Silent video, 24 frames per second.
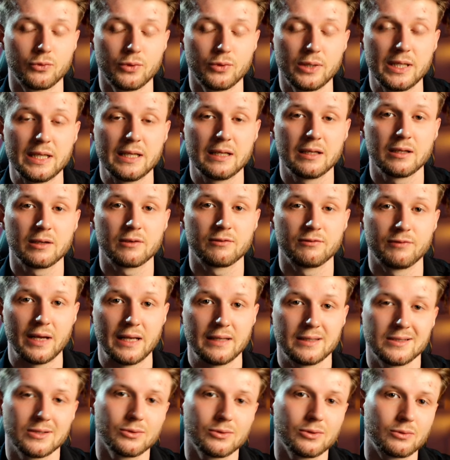real
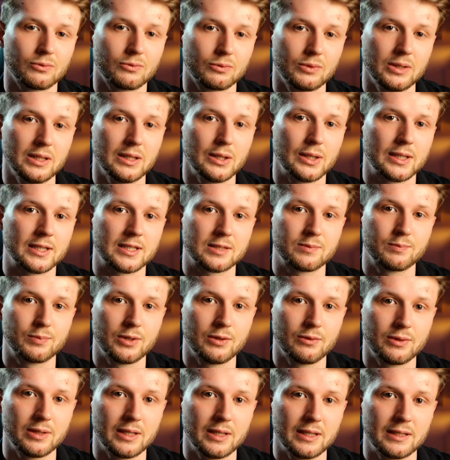value, real
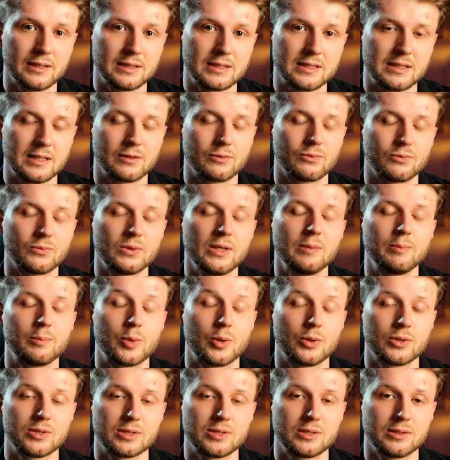experience, and
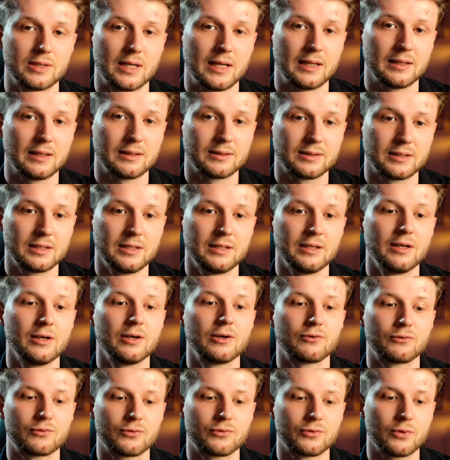real
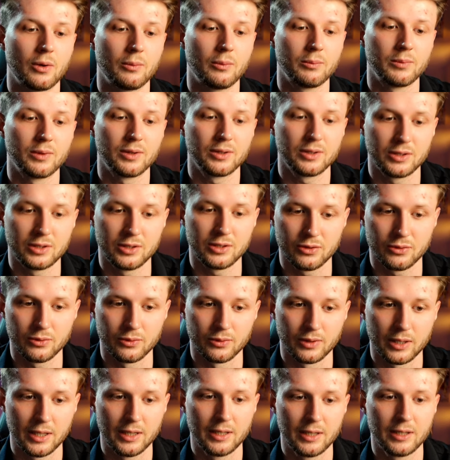personality from
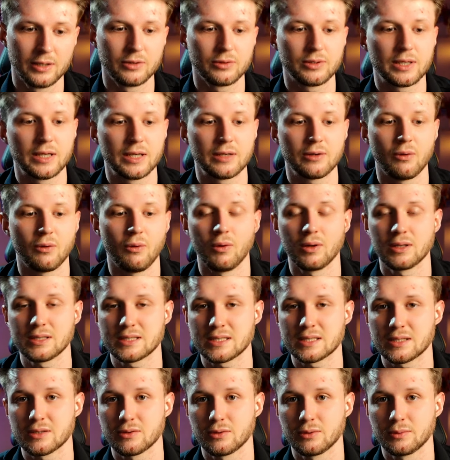you. You can
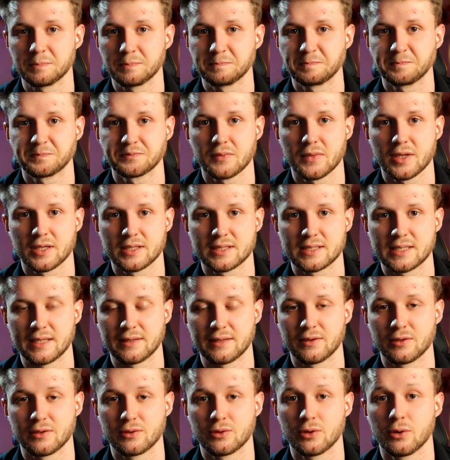also
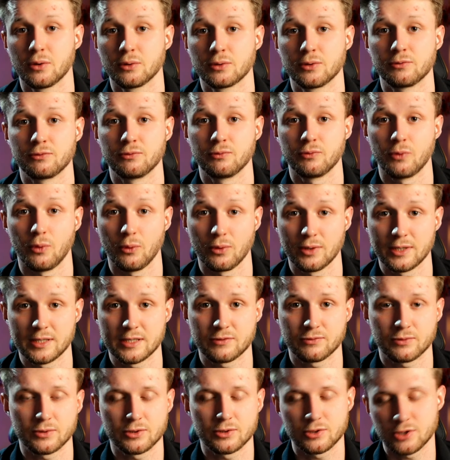set the tone of
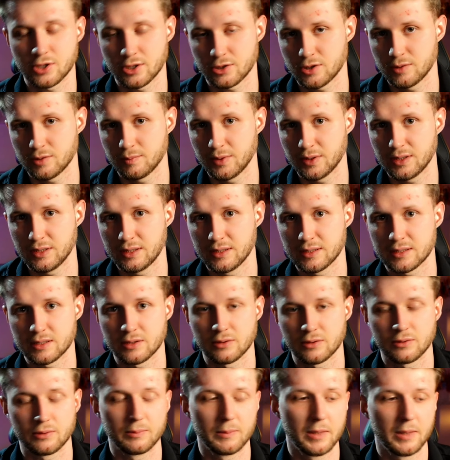voice for
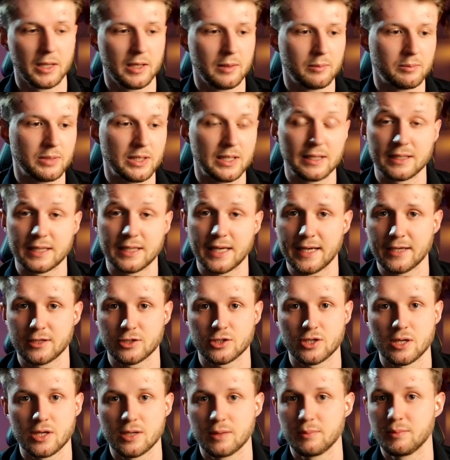ChatGPT, so be
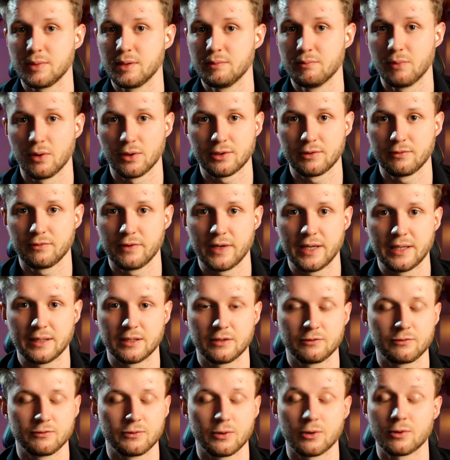engaging, be
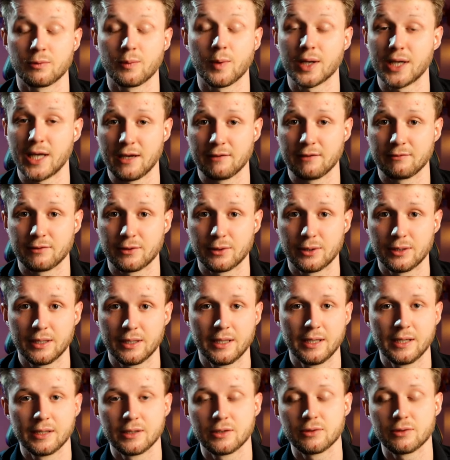motivative, or
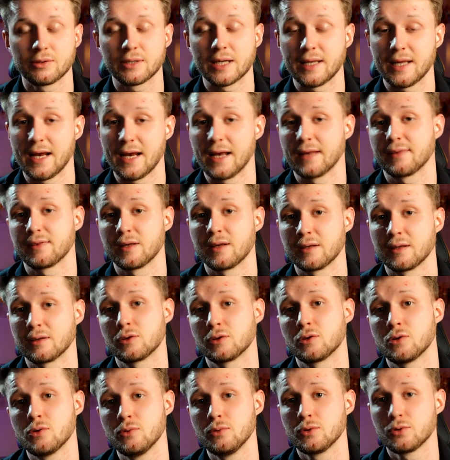whatever. You can add
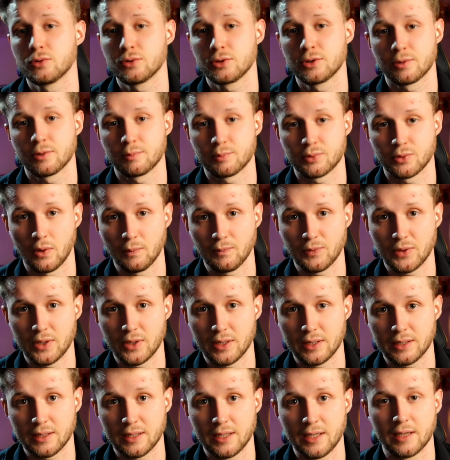that too to your
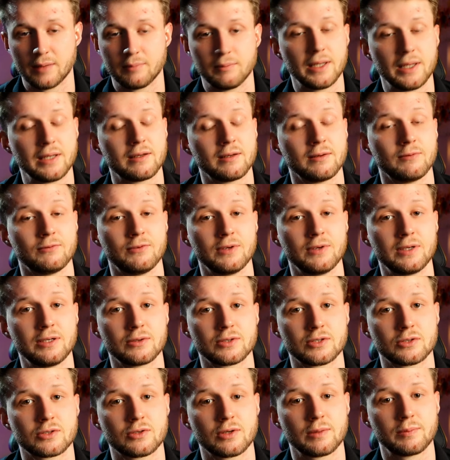prompting and make the
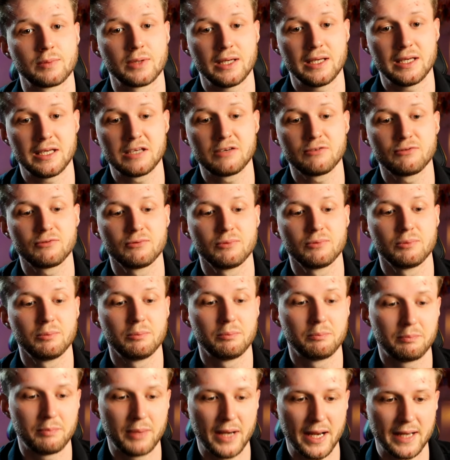video script
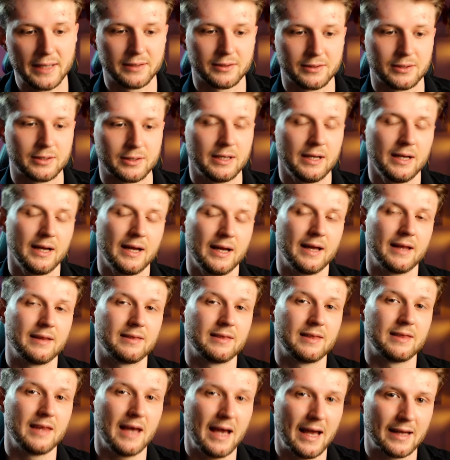even better.
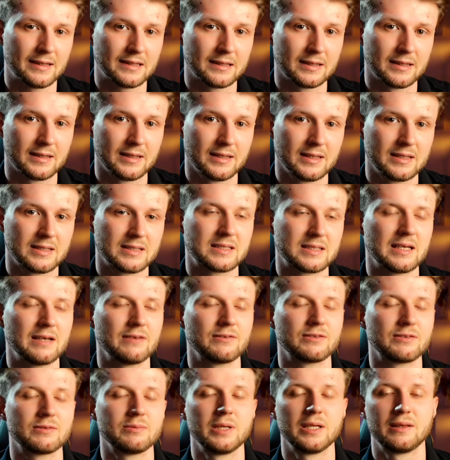And that
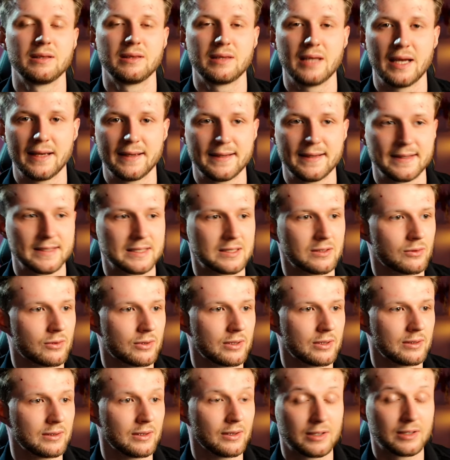saves me
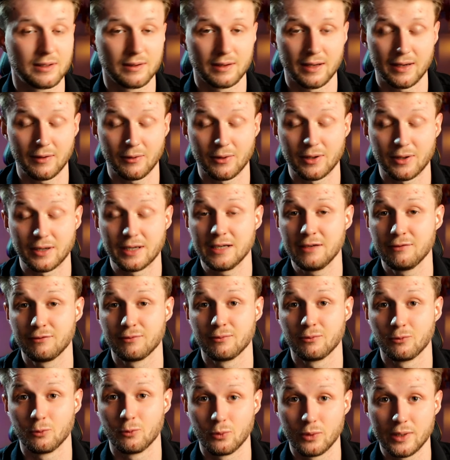days or not or
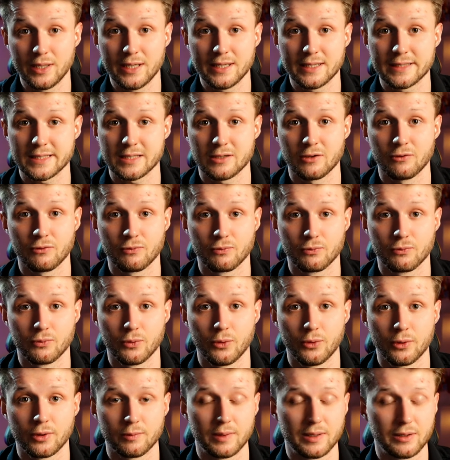even weeks
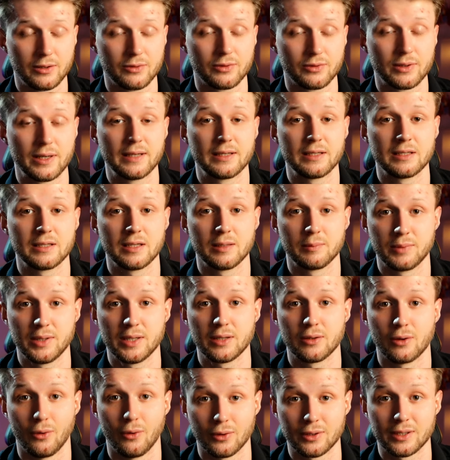of work when creating a
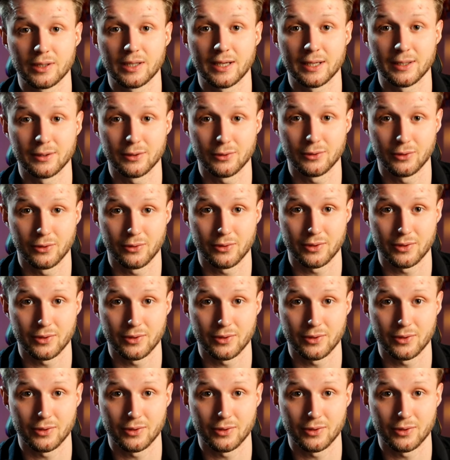big online